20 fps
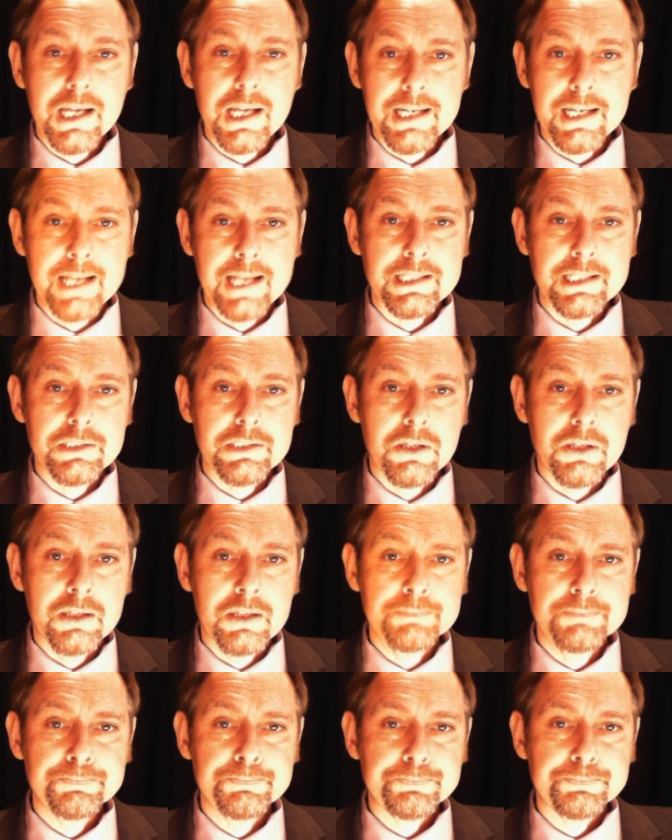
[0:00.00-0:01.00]
at any
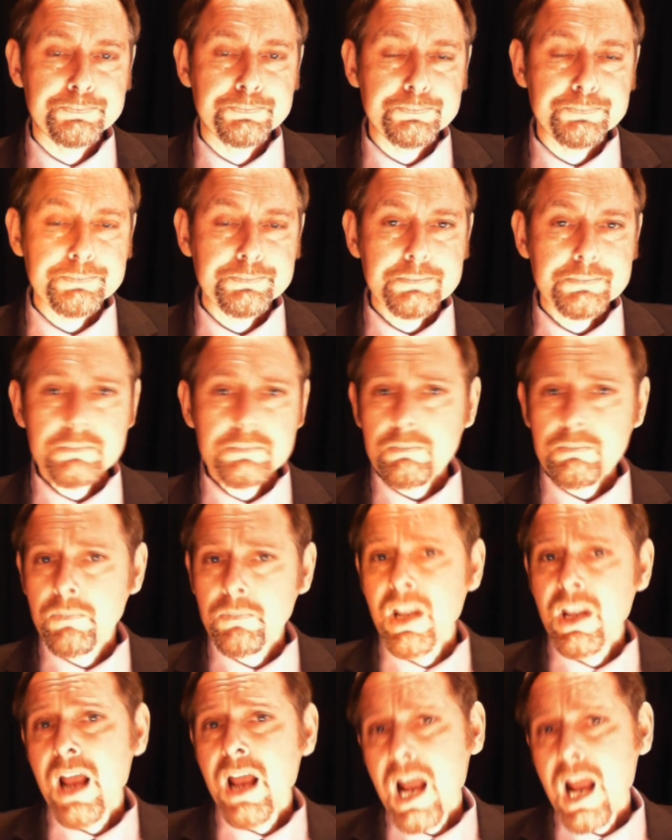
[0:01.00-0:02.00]
time.
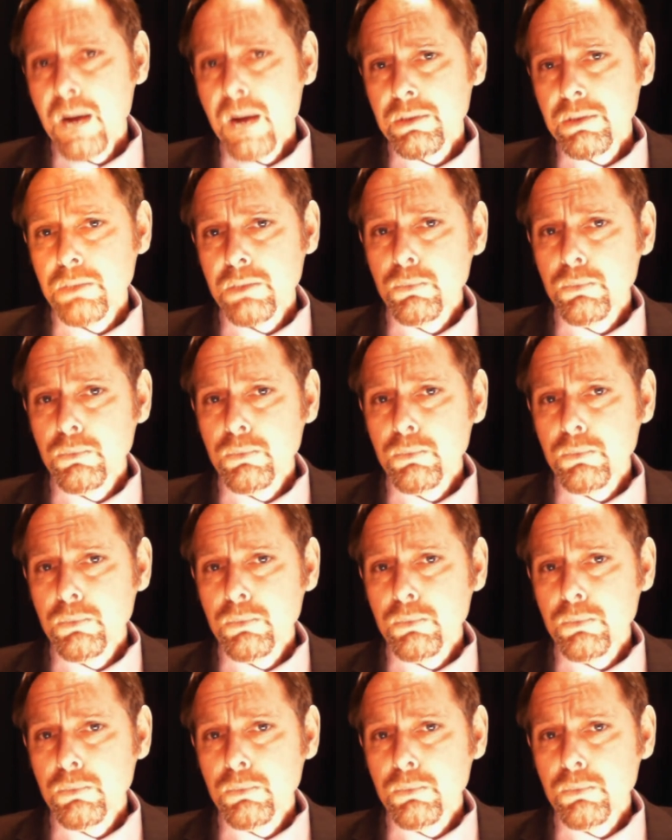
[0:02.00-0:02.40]
Our